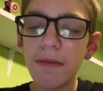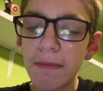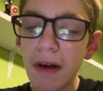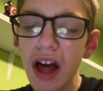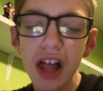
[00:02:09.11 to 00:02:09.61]

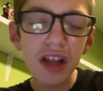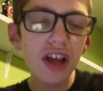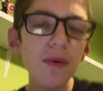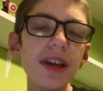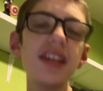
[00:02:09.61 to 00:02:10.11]
But
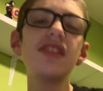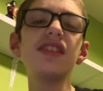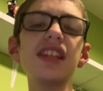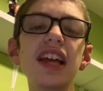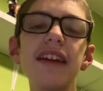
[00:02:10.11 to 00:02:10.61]
going into
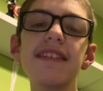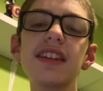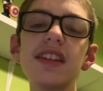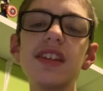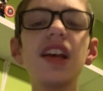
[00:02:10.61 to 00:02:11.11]
the
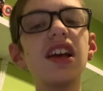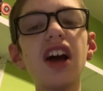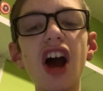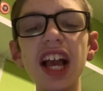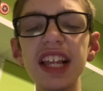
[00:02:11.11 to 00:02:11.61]
characters,
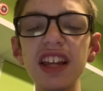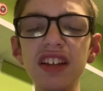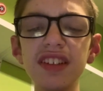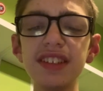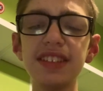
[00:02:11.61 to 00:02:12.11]
I can
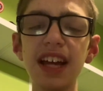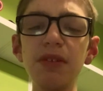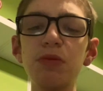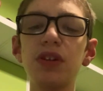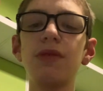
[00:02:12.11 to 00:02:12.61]

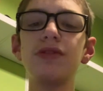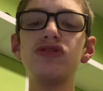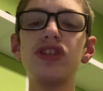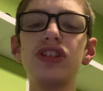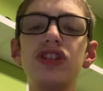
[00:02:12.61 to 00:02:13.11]
understand what they were
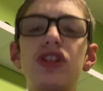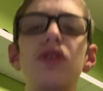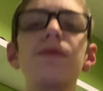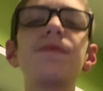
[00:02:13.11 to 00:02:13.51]
trying to do